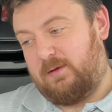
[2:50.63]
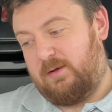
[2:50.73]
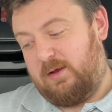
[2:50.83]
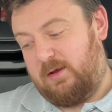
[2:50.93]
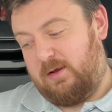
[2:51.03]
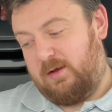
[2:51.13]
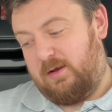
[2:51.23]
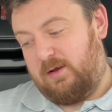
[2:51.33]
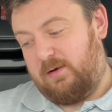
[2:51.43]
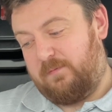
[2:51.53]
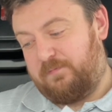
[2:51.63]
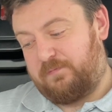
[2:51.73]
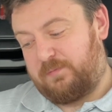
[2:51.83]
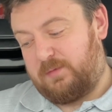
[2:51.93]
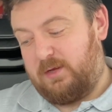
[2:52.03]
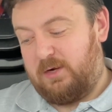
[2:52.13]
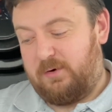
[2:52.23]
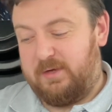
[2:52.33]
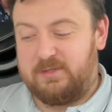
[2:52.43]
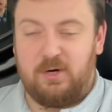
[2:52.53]
You don't
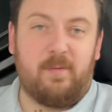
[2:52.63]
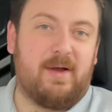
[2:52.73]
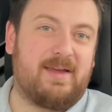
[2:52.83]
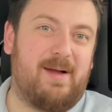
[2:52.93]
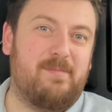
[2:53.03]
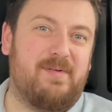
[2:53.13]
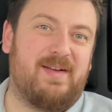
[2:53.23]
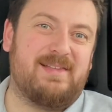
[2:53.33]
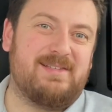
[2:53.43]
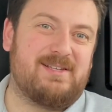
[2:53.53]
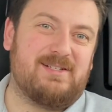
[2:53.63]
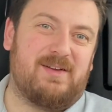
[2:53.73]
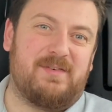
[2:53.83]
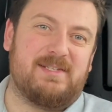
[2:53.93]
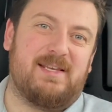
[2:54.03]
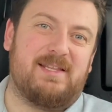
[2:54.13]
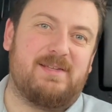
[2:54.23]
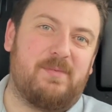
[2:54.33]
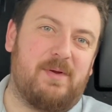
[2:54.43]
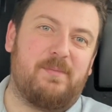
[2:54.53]
need to know about camper vans, because obviously
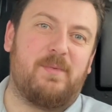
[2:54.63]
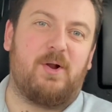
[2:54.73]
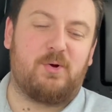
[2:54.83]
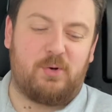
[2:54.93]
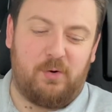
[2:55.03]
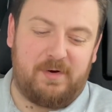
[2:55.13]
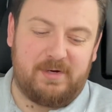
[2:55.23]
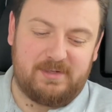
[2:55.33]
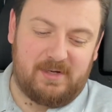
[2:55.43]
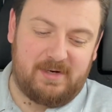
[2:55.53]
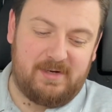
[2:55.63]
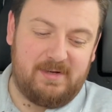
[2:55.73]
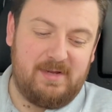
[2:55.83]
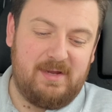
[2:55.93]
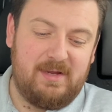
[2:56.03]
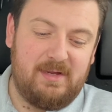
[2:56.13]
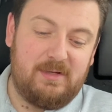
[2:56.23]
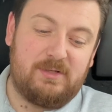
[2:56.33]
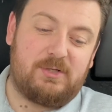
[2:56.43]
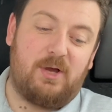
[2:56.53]
we're all couriers on here.
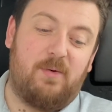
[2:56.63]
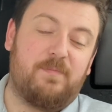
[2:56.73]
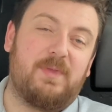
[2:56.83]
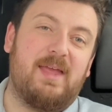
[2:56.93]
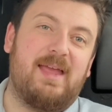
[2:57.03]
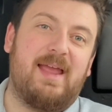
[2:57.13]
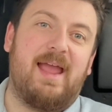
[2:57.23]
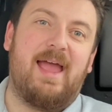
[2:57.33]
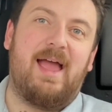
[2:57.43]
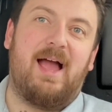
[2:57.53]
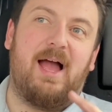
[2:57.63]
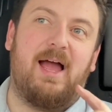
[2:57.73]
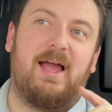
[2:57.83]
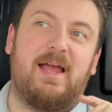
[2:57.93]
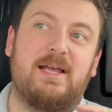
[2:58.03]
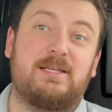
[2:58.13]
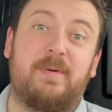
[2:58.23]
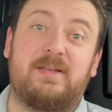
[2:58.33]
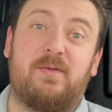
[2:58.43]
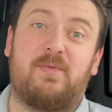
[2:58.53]
So it's a
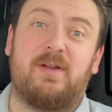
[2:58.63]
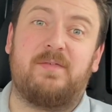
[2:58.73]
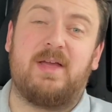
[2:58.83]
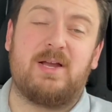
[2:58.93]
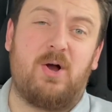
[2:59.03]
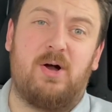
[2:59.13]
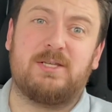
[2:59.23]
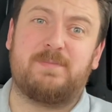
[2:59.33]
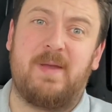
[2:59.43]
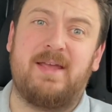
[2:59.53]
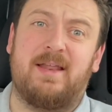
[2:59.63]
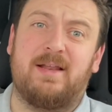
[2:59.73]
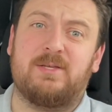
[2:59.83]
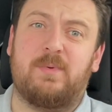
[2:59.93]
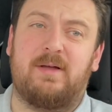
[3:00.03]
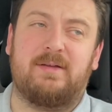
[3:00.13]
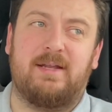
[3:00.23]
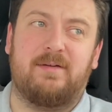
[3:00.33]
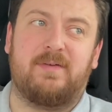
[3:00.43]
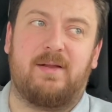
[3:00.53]
bit different if you get caught speeding as well
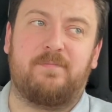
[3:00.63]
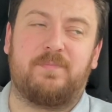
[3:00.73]
in a van.